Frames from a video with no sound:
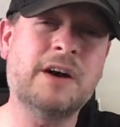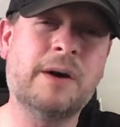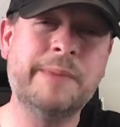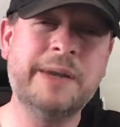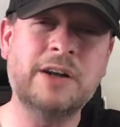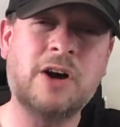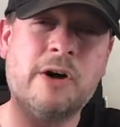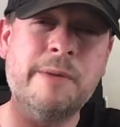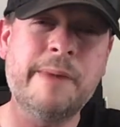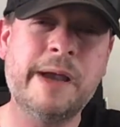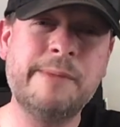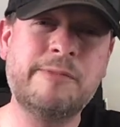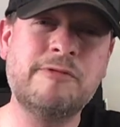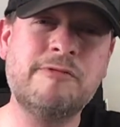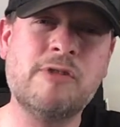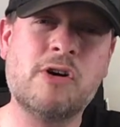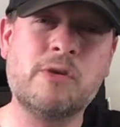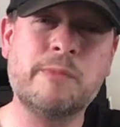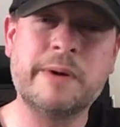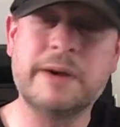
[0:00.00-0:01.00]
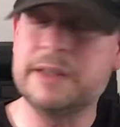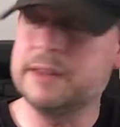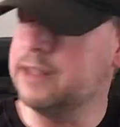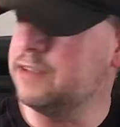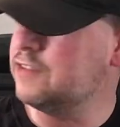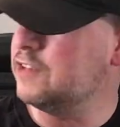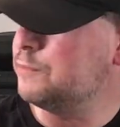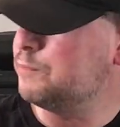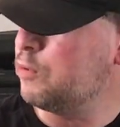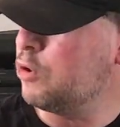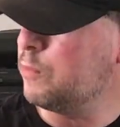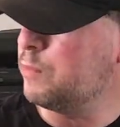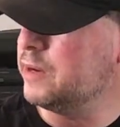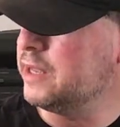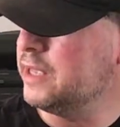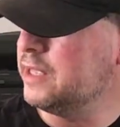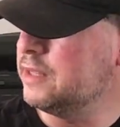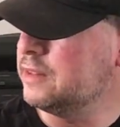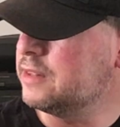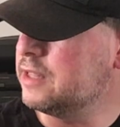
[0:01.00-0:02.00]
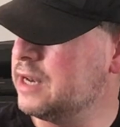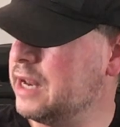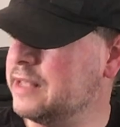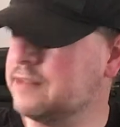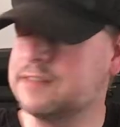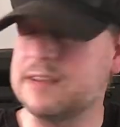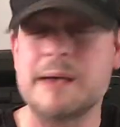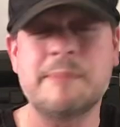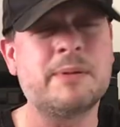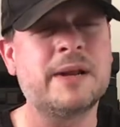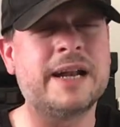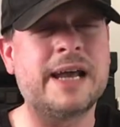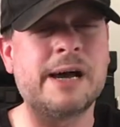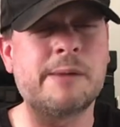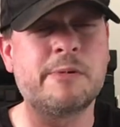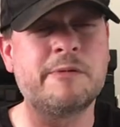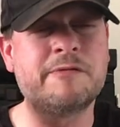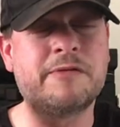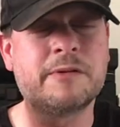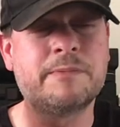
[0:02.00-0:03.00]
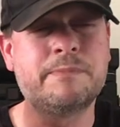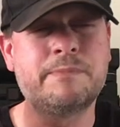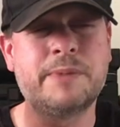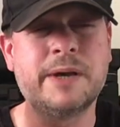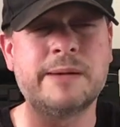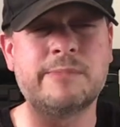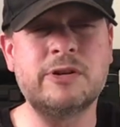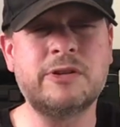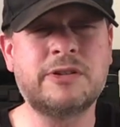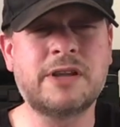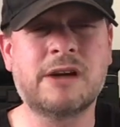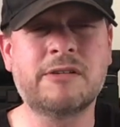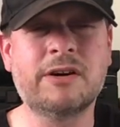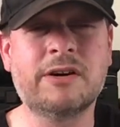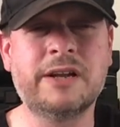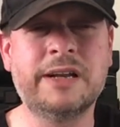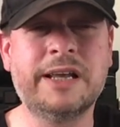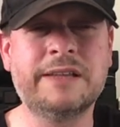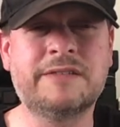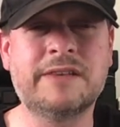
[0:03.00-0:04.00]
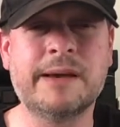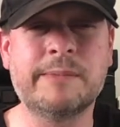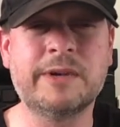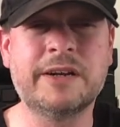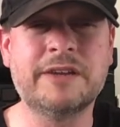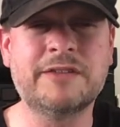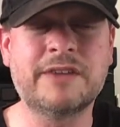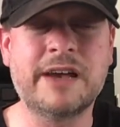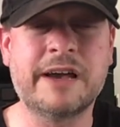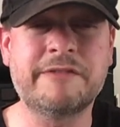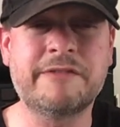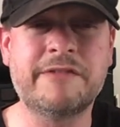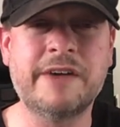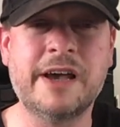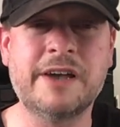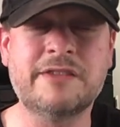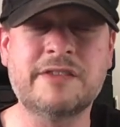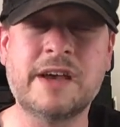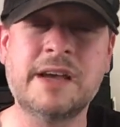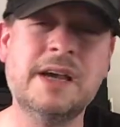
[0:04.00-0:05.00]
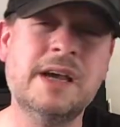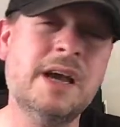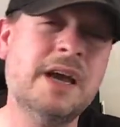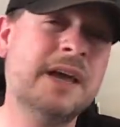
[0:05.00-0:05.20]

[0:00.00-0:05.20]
I mean, I may be wrong, but this is probably the Led Zeppelin album for people who don't like Led Zeppelin. Is that fair to say?